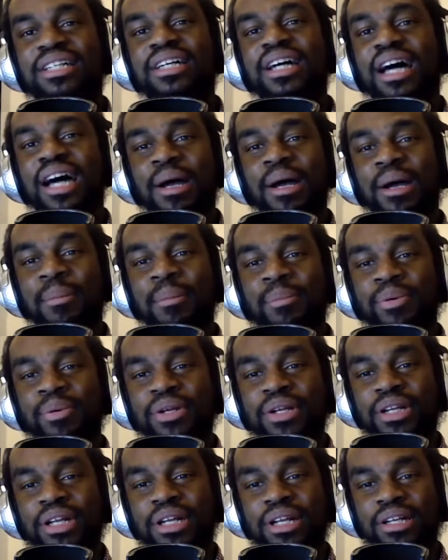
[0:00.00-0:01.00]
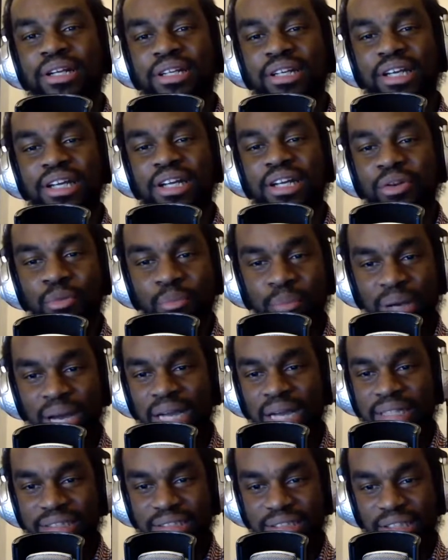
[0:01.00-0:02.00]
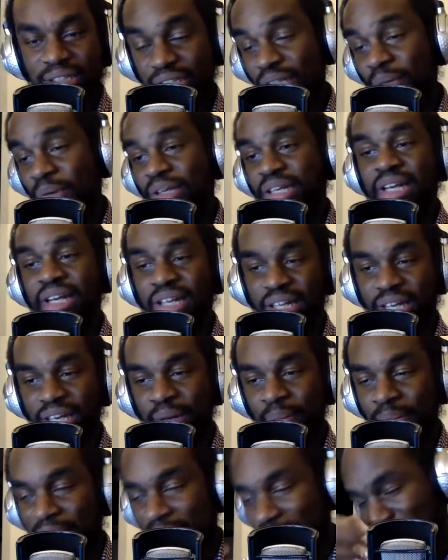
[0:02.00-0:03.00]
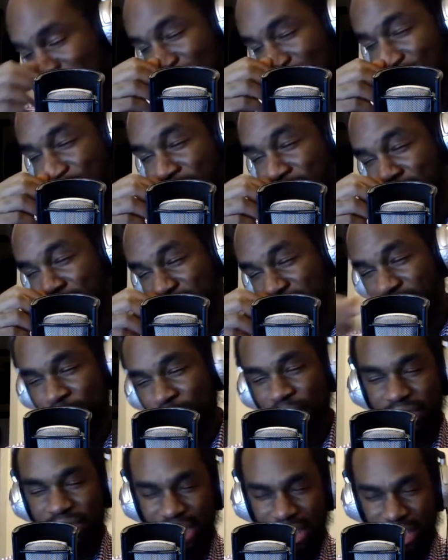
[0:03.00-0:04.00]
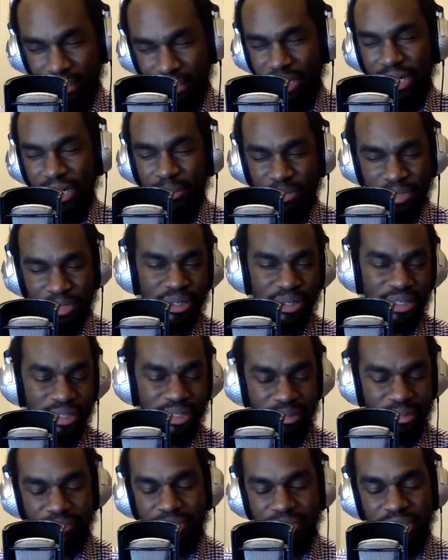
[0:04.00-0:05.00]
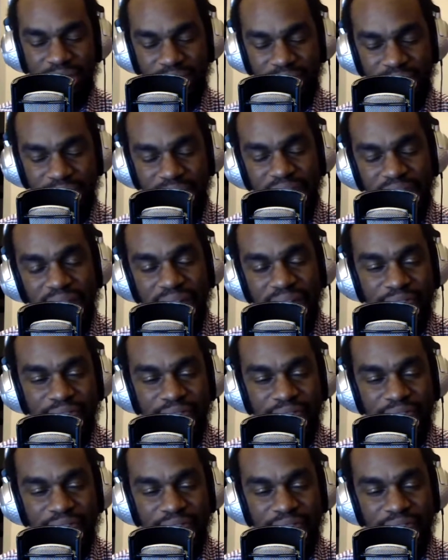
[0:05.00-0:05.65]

I put it in to get a new box, to get a box to ship it to them so they could take a look at it and